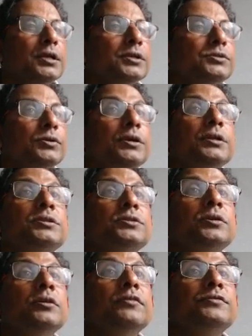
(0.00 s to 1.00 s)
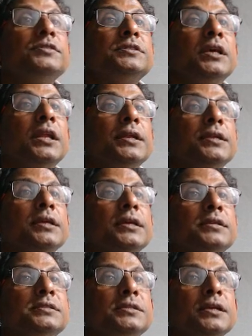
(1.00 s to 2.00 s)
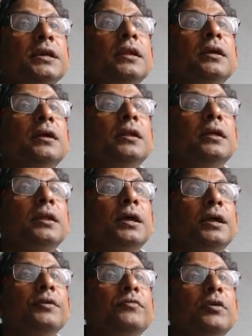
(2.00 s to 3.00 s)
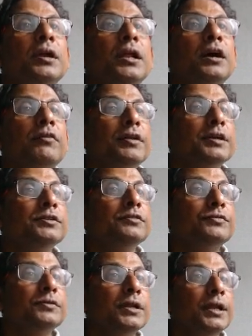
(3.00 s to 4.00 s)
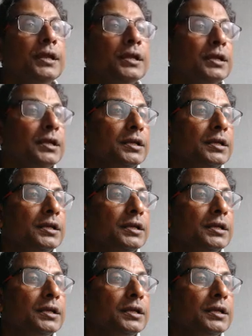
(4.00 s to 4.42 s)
So instead of selecting a single color, I want average of 3.